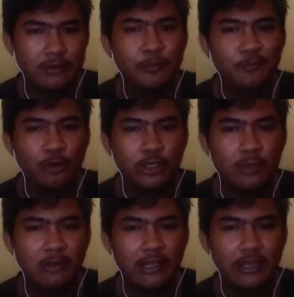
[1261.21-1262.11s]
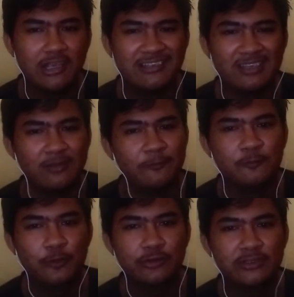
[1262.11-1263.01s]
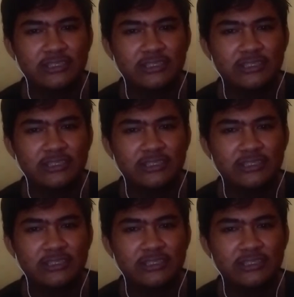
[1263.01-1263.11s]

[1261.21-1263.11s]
vocabulary is important.